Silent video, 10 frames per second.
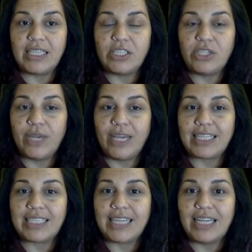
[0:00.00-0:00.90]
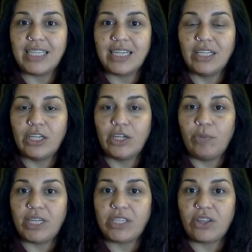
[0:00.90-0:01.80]
to extend it a little
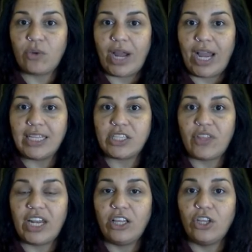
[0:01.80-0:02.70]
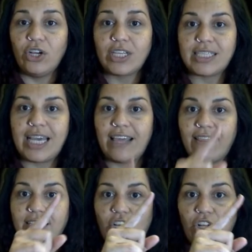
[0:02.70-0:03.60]
bit to the right so that it looks like
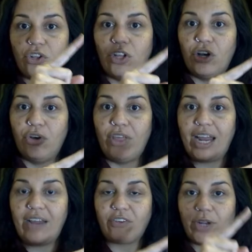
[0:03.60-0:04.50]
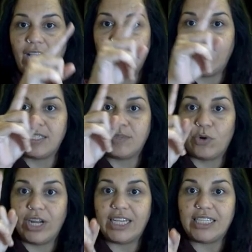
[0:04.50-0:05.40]
this glow that I've created is
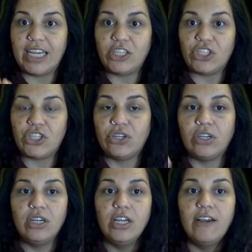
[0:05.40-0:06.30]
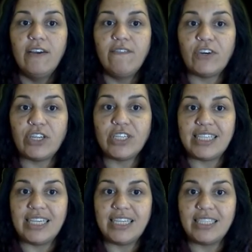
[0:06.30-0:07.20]
more intentional
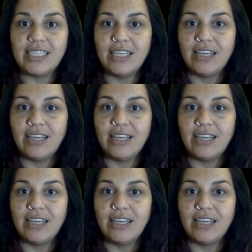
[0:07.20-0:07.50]
versus